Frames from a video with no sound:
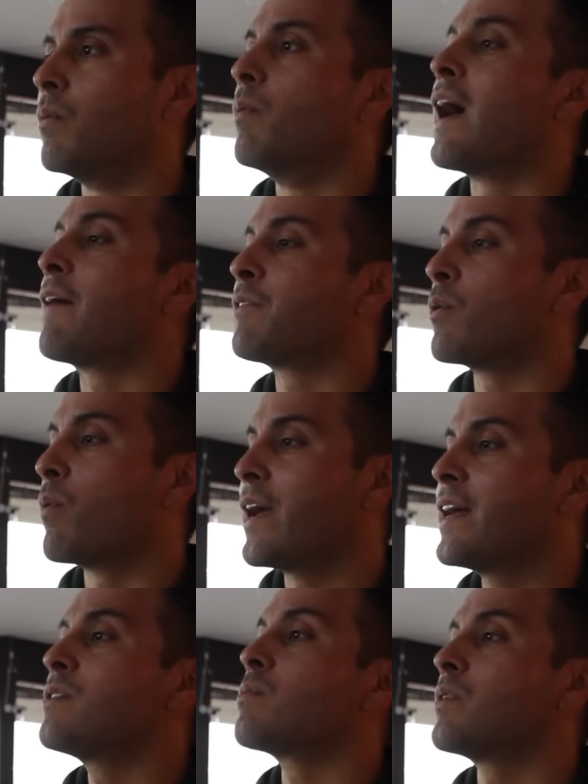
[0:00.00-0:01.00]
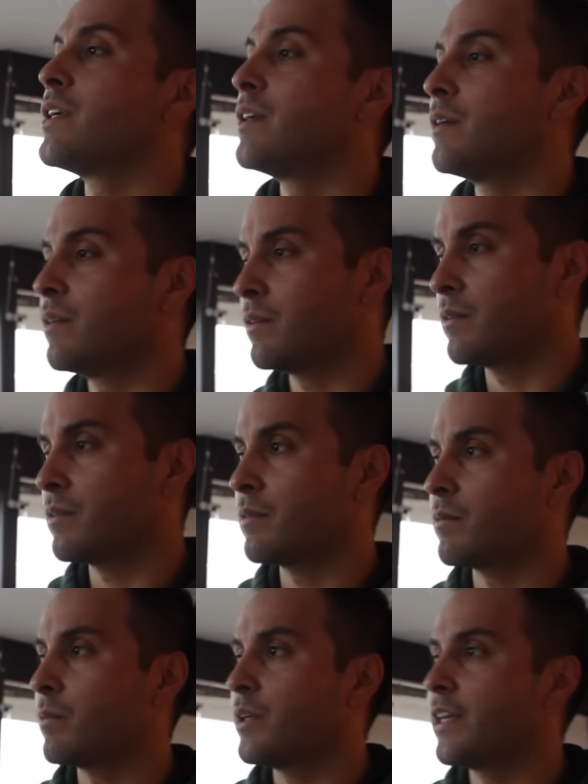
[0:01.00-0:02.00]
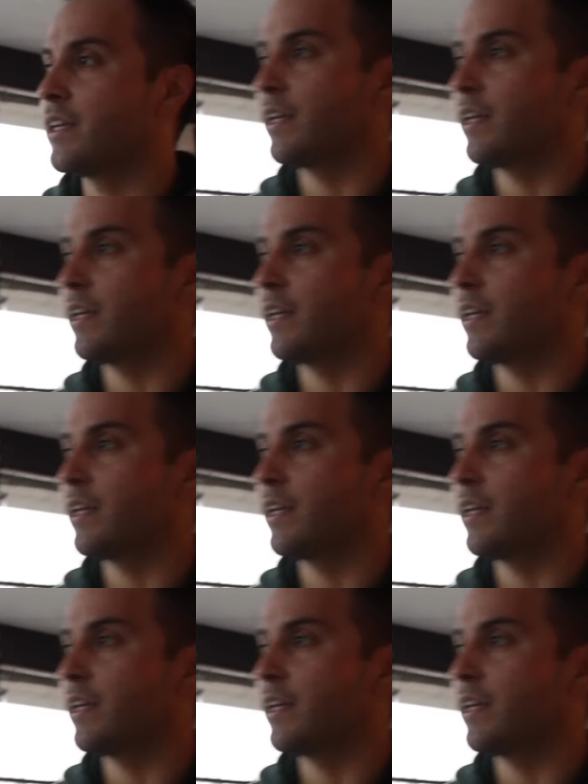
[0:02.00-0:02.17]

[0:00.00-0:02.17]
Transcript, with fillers: After weigh-ins, what are you, what are you